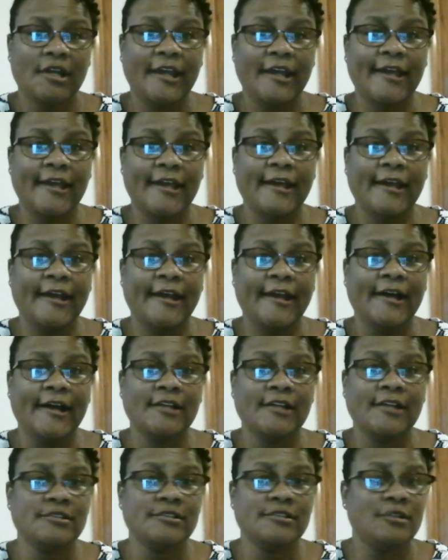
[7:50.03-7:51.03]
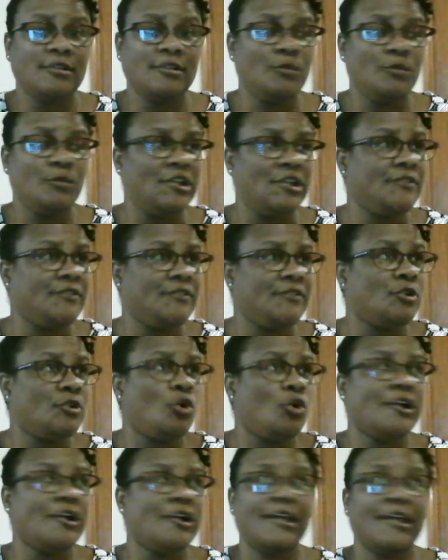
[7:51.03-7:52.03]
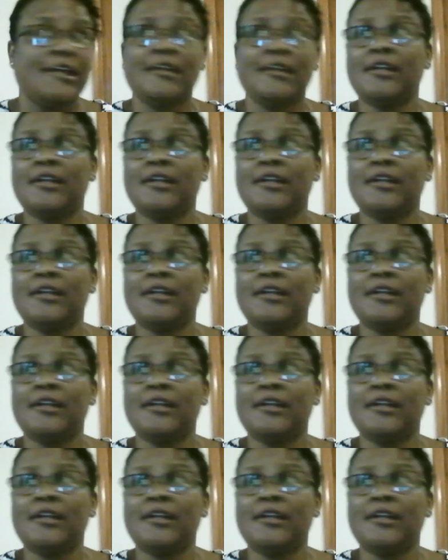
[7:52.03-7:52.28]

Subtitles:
And we lived in Oregon,